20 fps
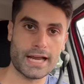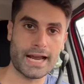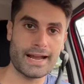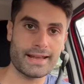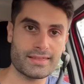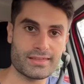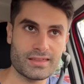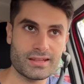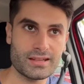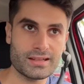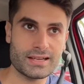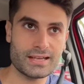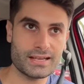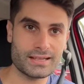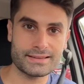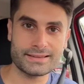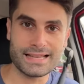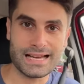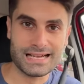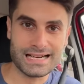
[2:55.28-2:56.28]
I think
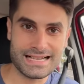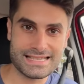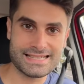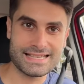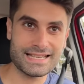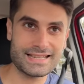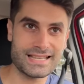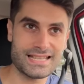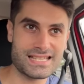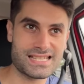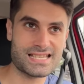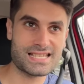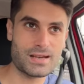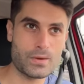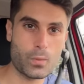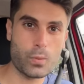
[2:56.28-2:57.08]
Naga City is uh,